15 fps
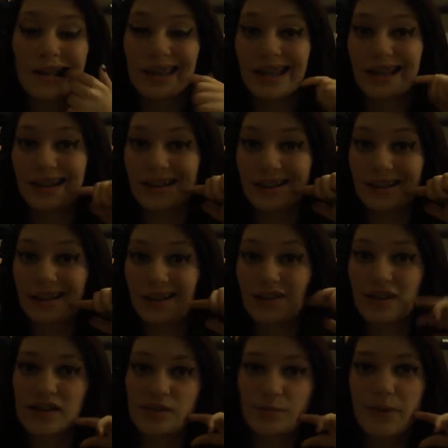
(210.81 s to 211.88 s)
they
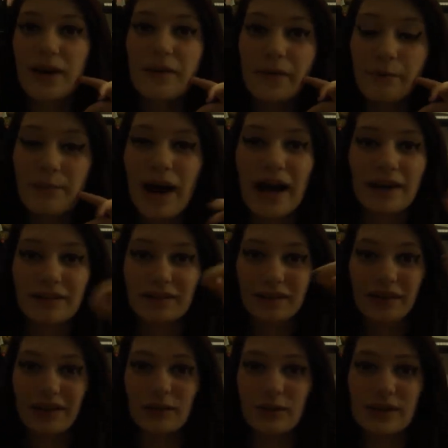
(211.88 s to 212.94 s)
like there's a bit at the back
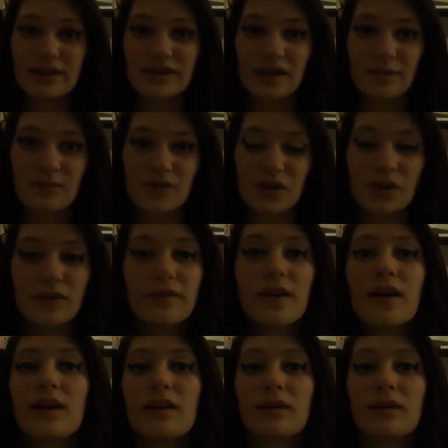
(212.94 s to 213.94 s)
that like always comes off